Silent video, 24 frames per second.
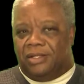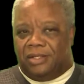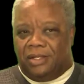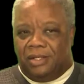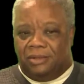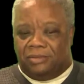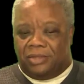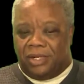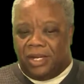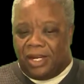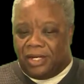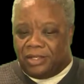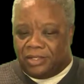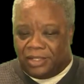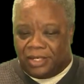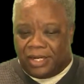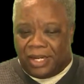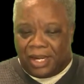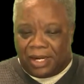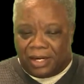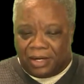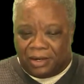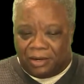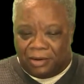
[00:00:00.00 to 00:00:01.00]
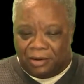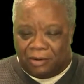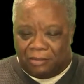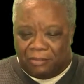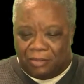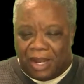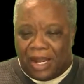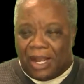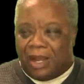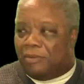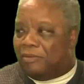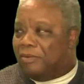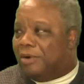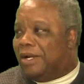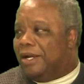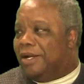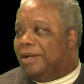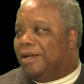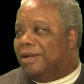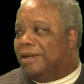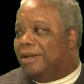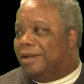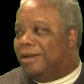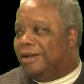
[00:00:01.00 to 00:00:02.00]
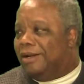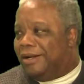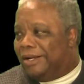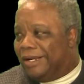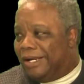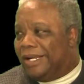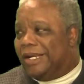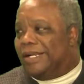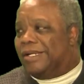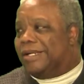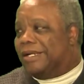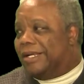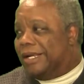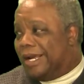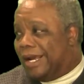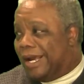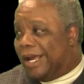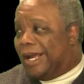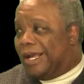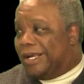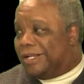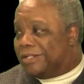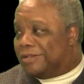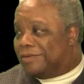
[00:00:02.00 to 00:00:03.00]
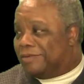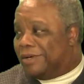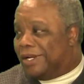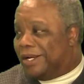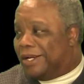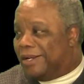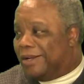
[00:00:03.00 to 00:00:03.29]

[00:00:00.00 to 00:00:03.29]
Sometimes you got to go my way to get to God's way.